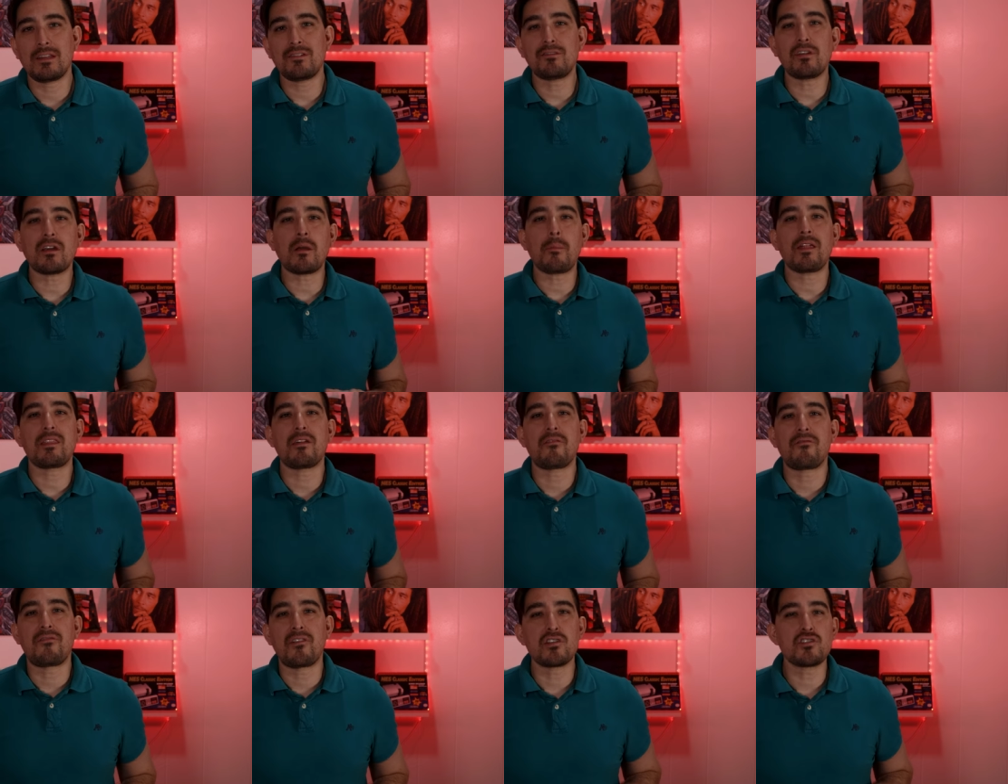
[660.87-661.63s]
Let's talk about
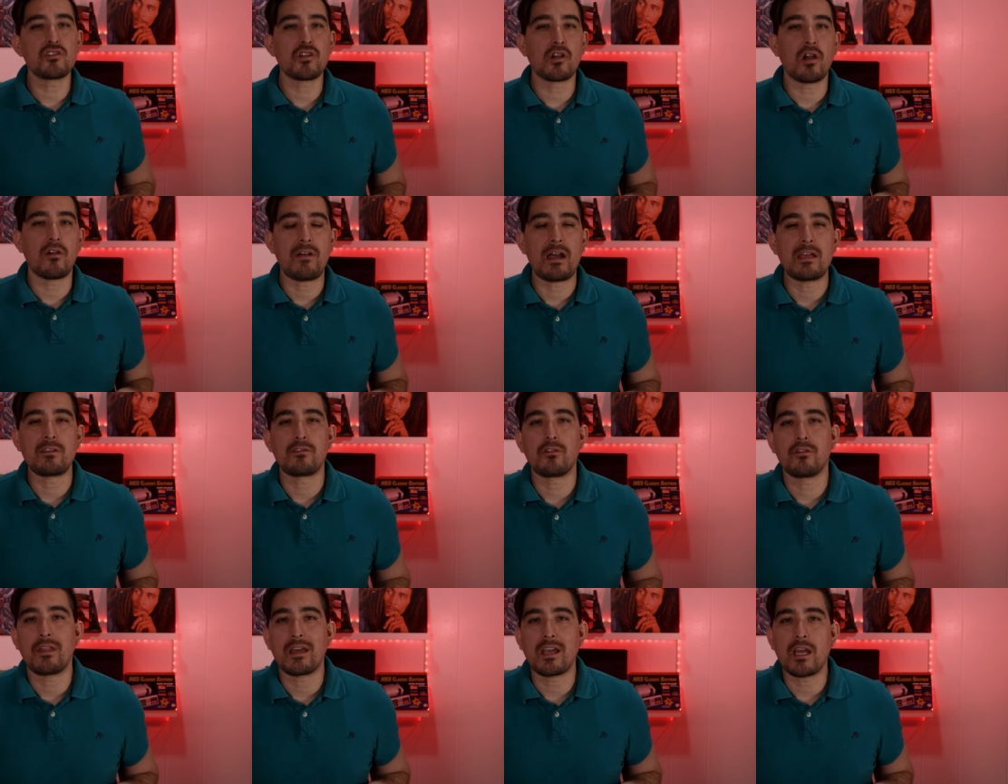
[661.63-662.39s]
the version of
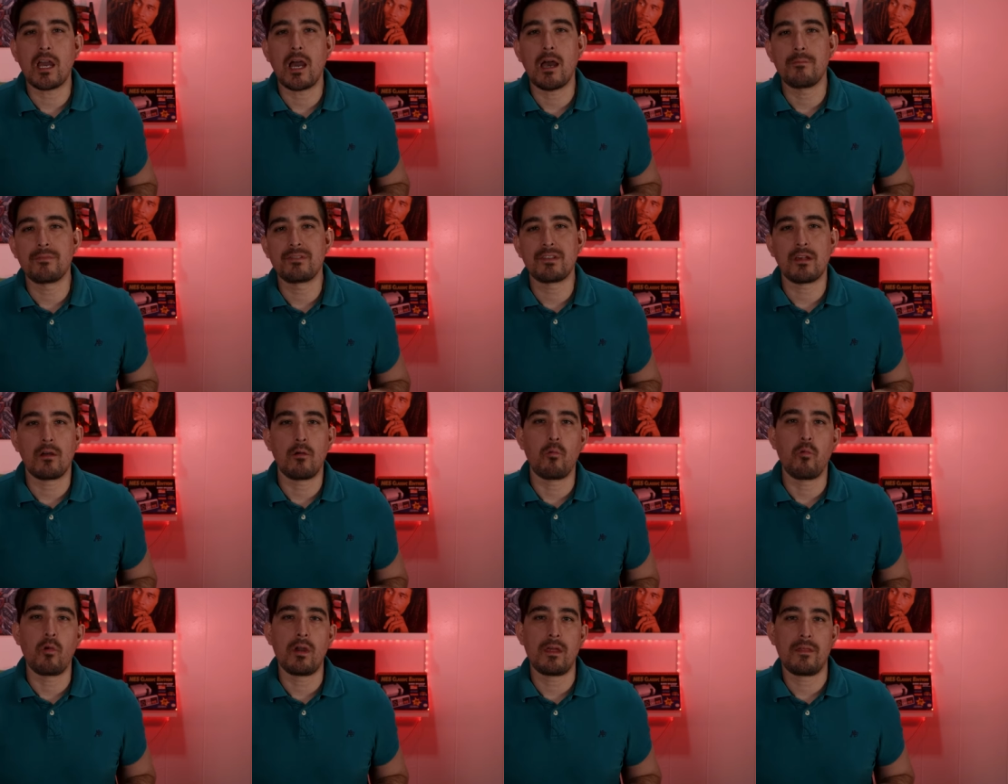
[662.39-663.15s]
Android that comes
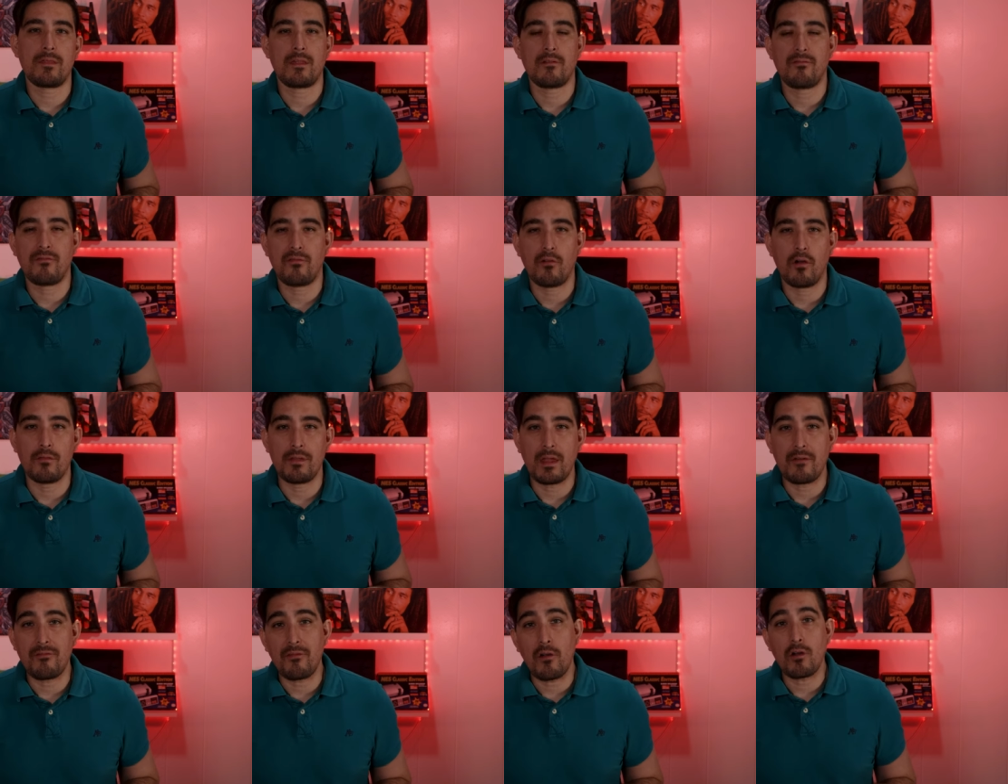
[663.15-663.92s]
with the
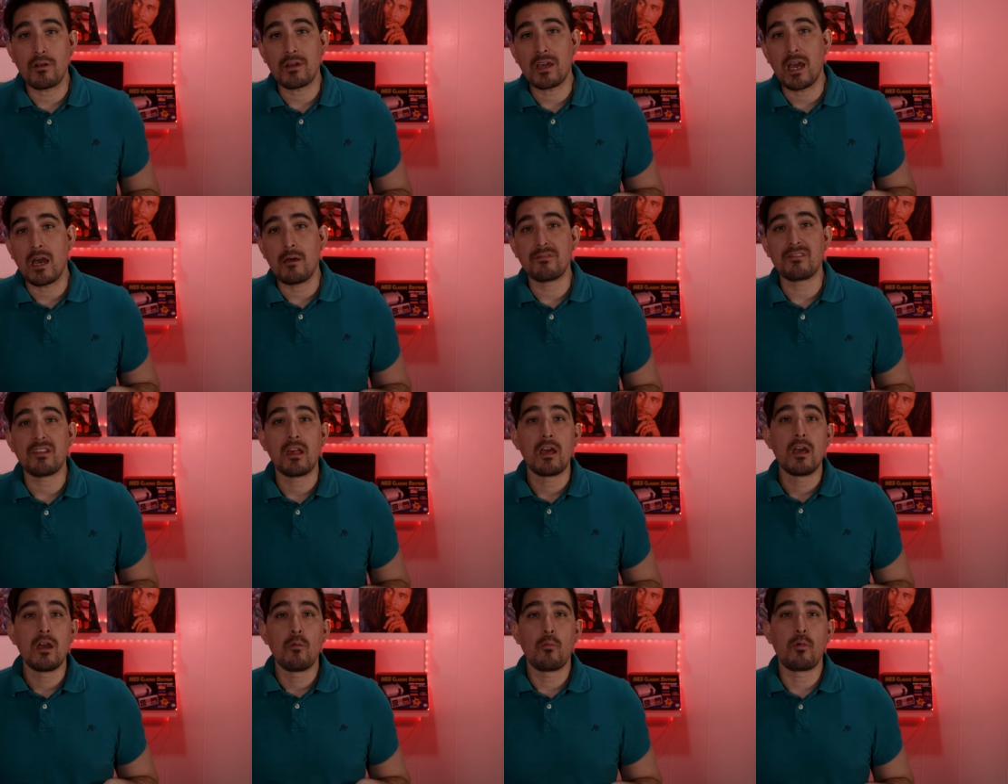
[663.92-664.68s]
phone. The phone comes
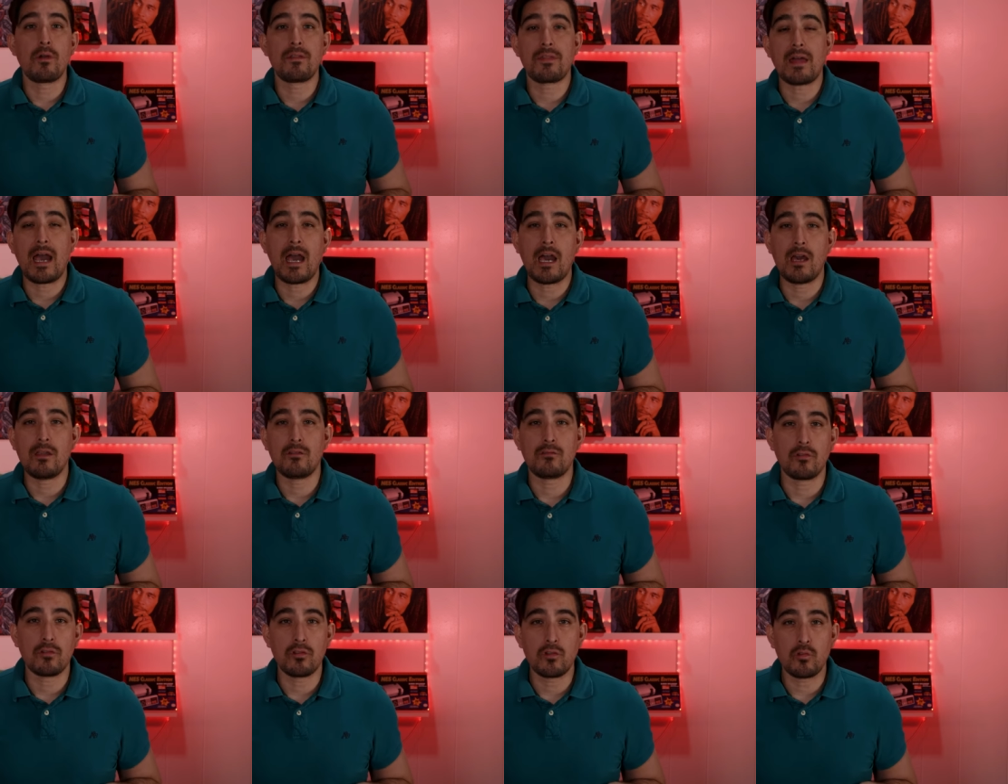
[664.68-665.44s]
with
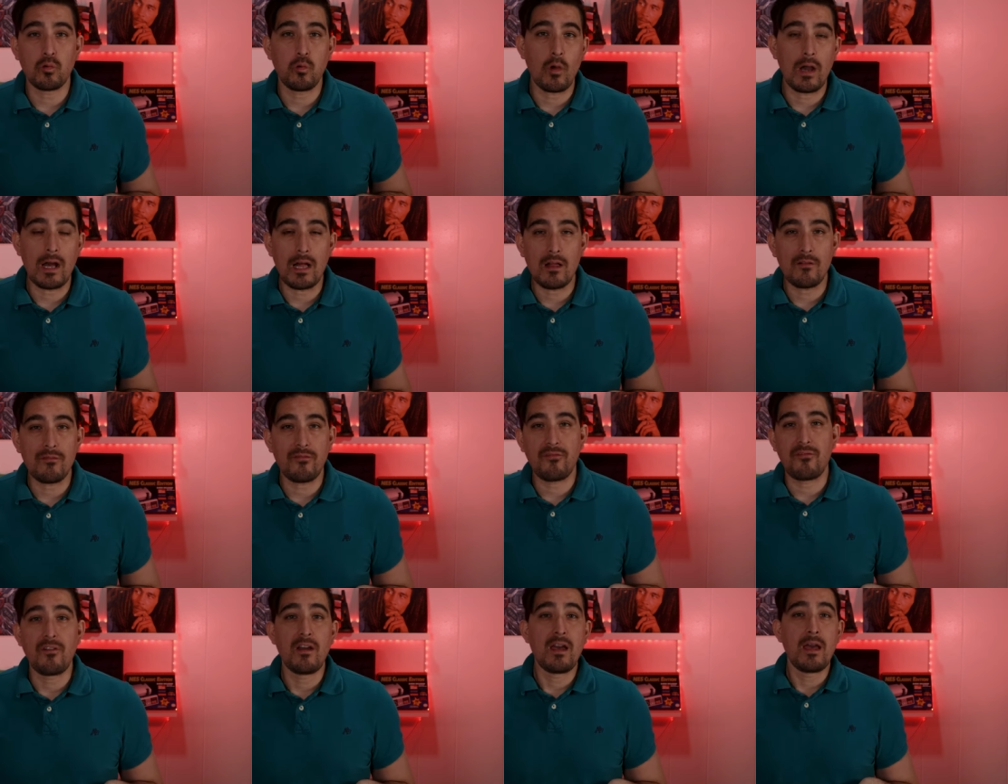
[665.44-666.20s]
Android
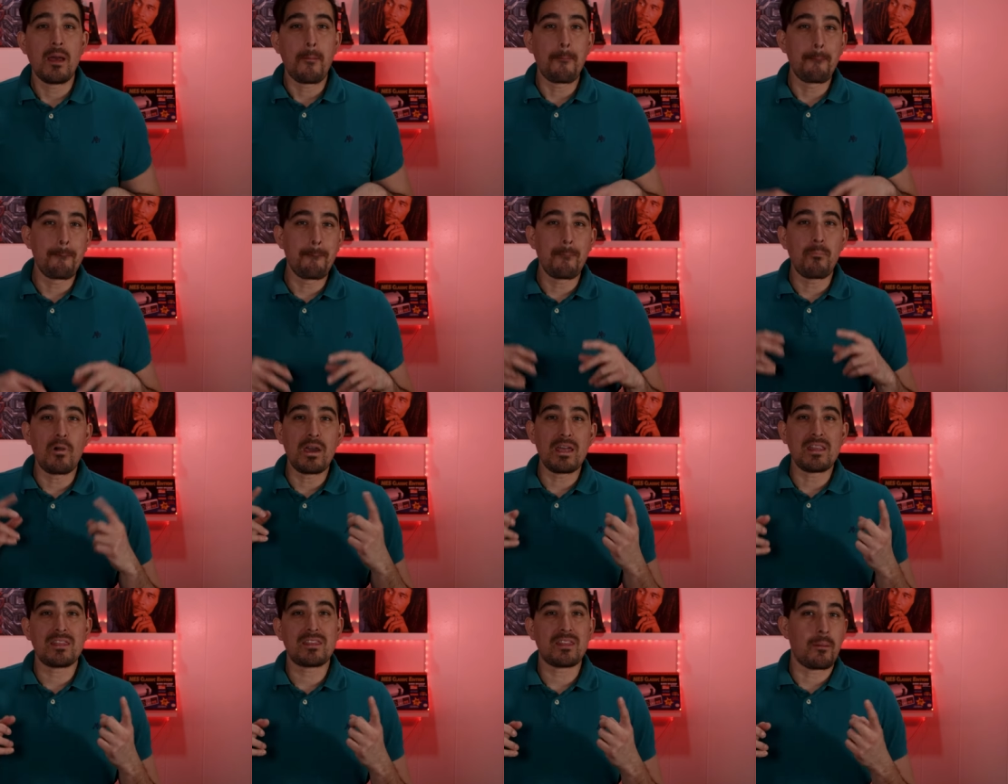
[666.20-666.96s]
12
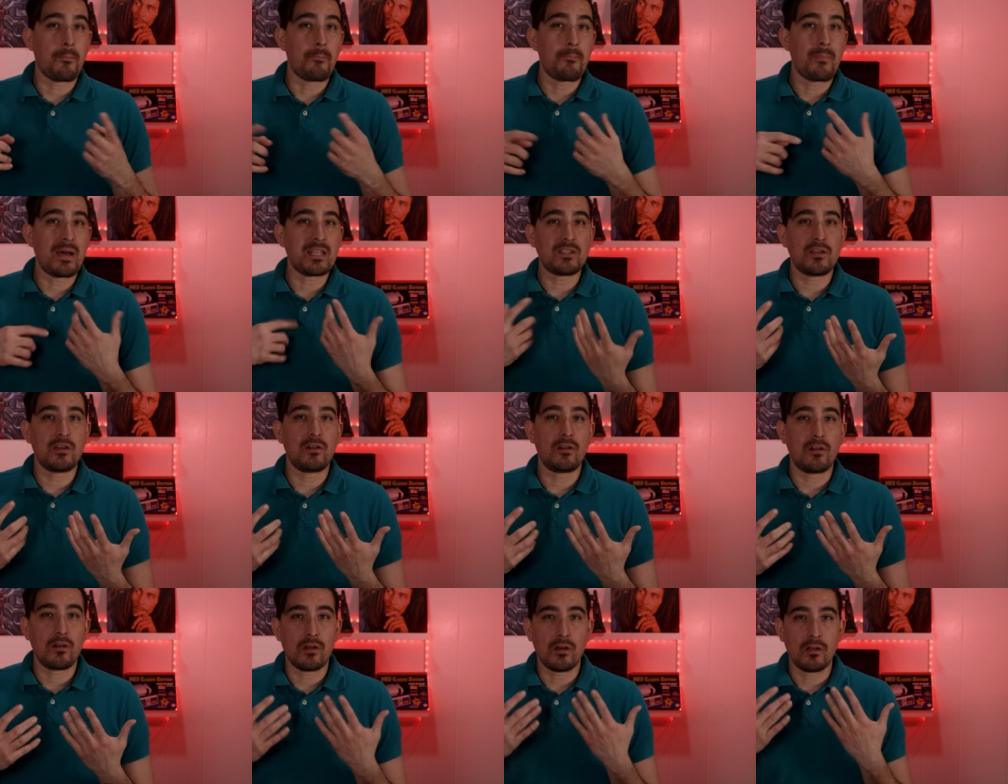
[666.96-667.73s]
with
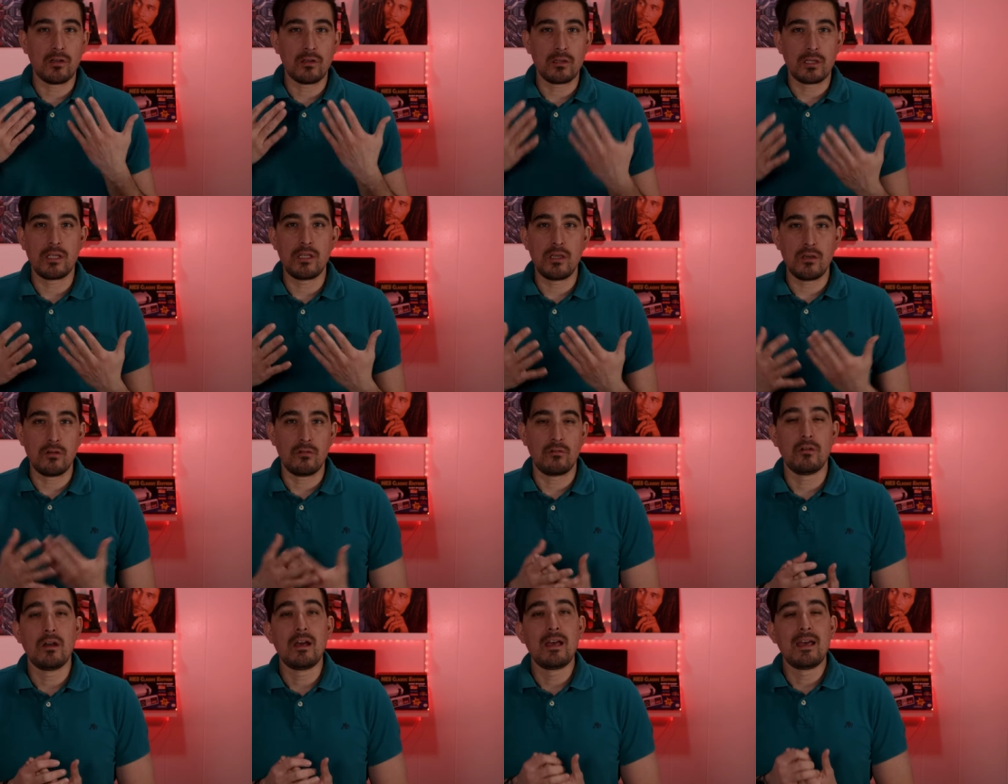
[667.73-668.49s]
Material
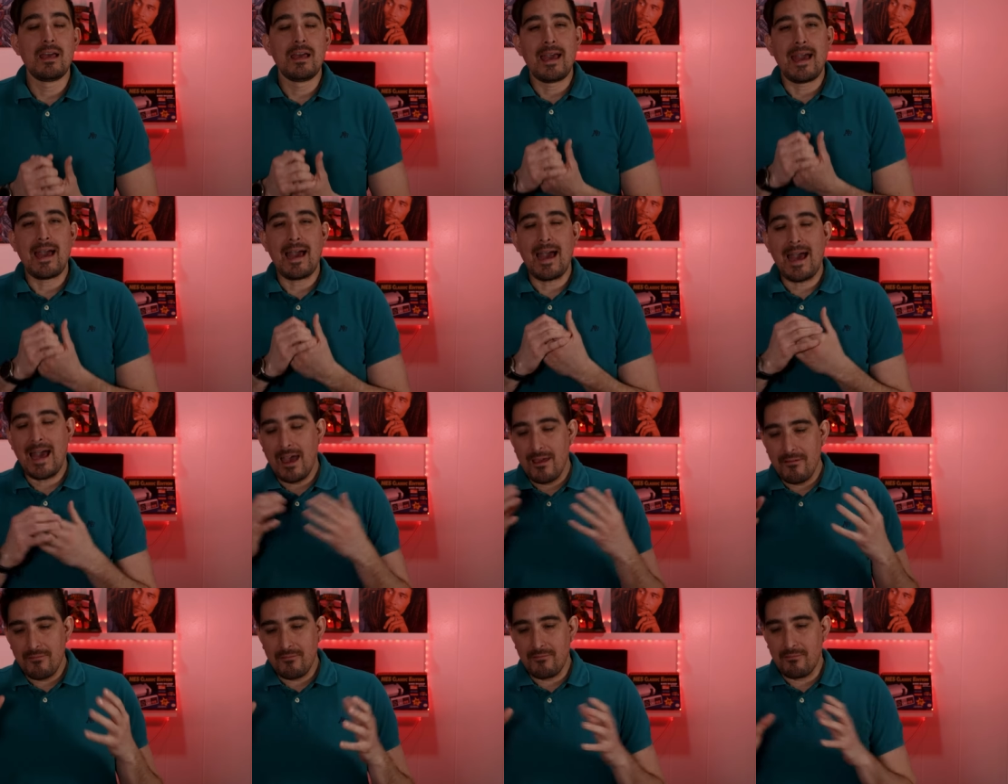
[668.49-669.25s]
You.
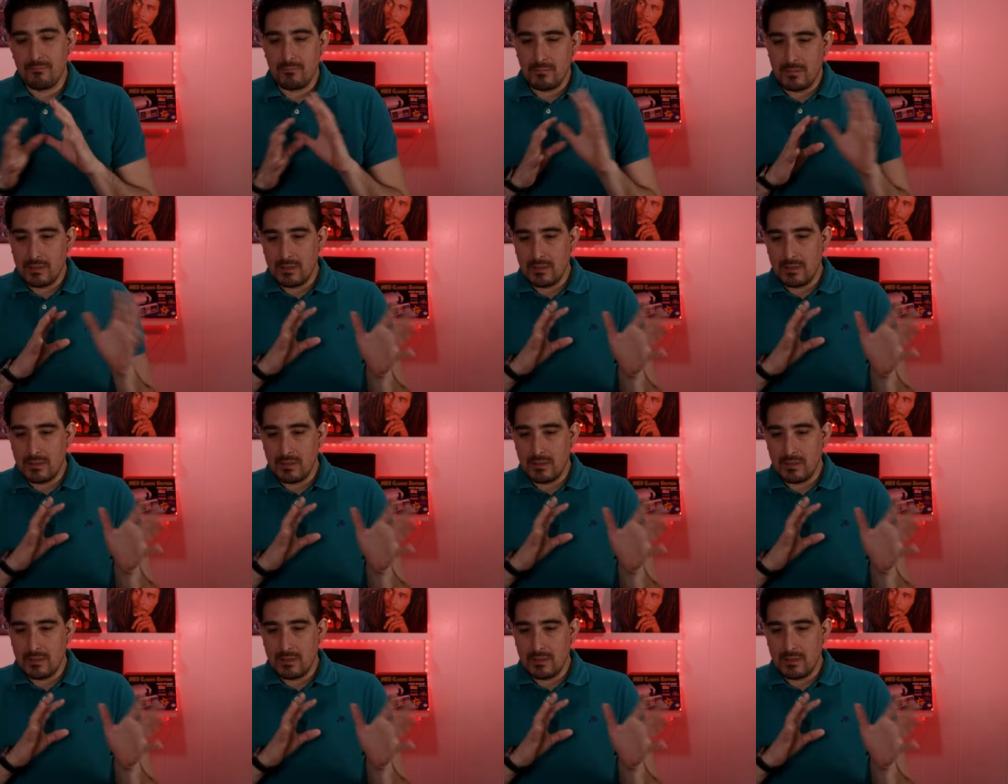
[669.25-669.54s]
I